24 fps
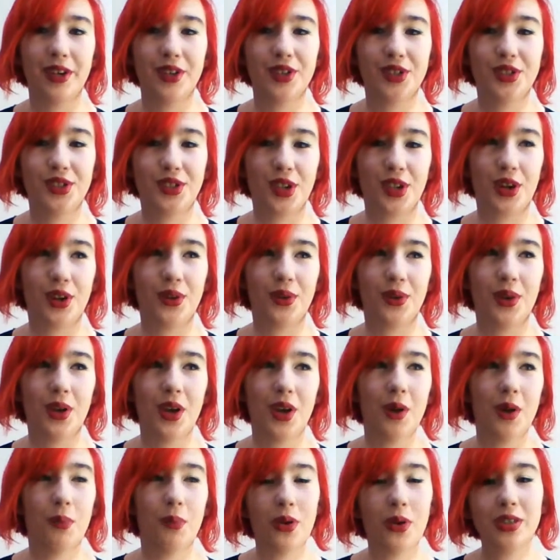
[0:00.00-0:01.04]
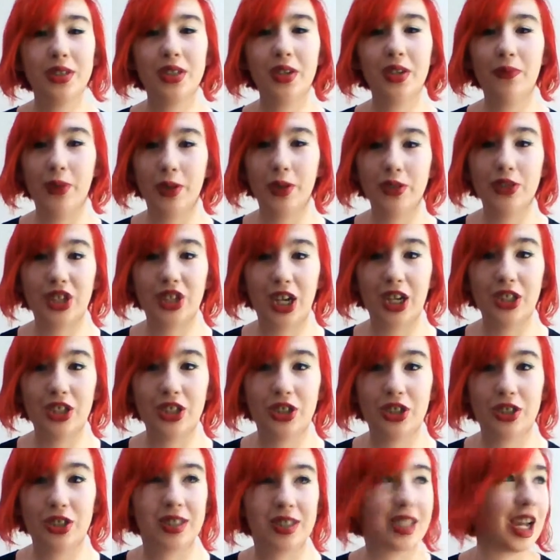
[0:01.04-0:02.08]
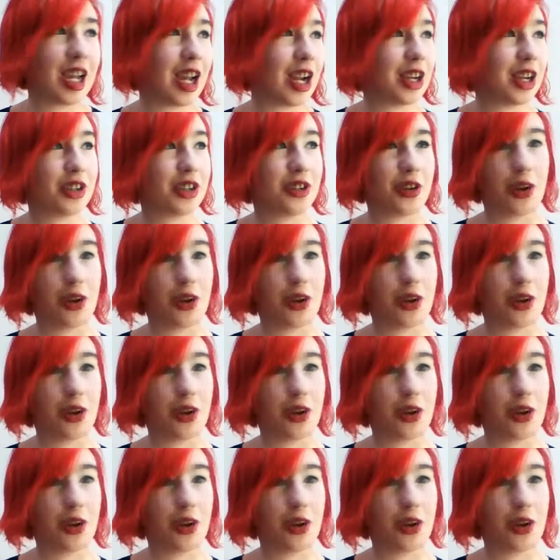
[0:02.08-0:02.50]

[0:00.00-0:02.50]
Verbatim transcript: So, point of view changes that